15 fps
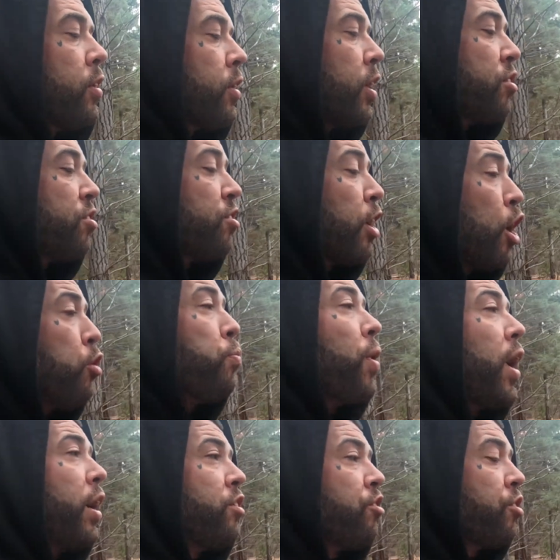that say
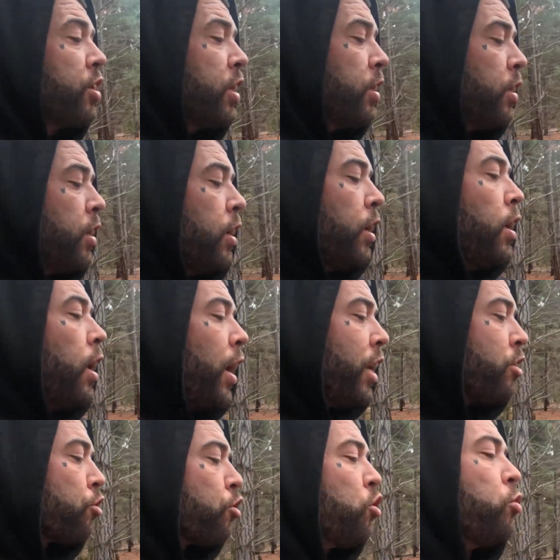bad shit
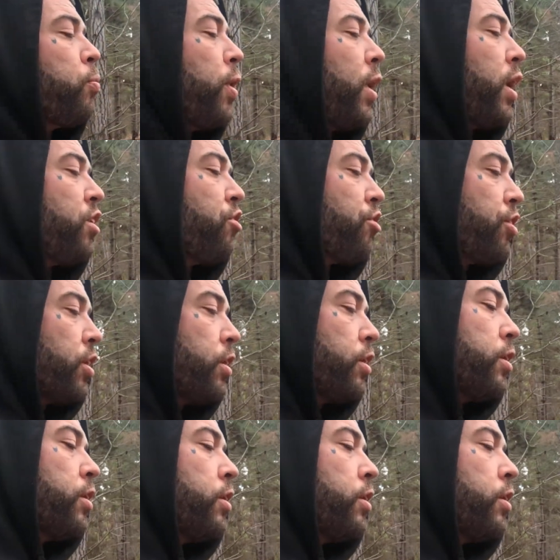and do bad shit.